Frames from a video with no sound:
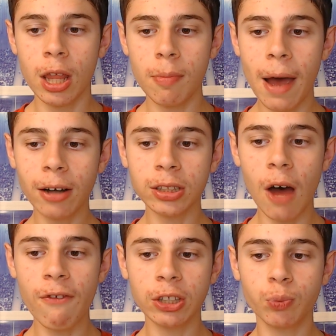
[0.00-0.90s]
The Packers'
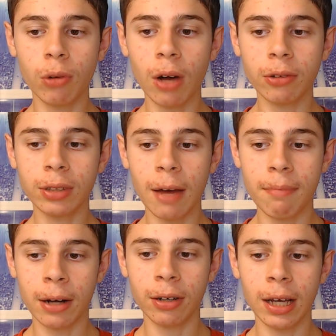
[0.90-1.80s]
offense will likely get better,